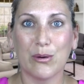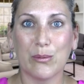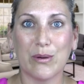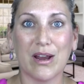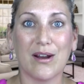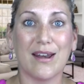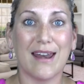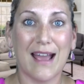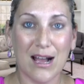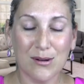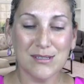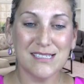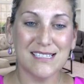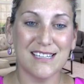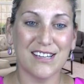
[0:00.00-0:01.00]
we are now
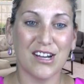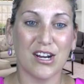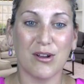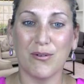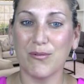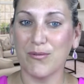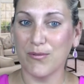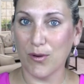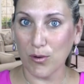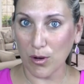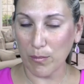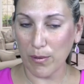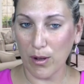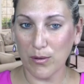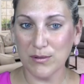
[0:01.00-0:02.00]
seeing out on
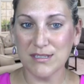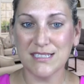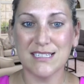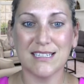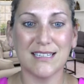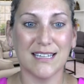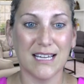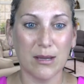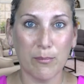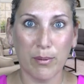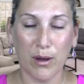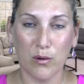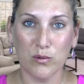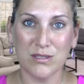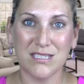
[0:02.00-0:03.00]
photo post, link
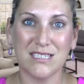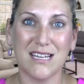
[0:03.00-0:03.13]
post,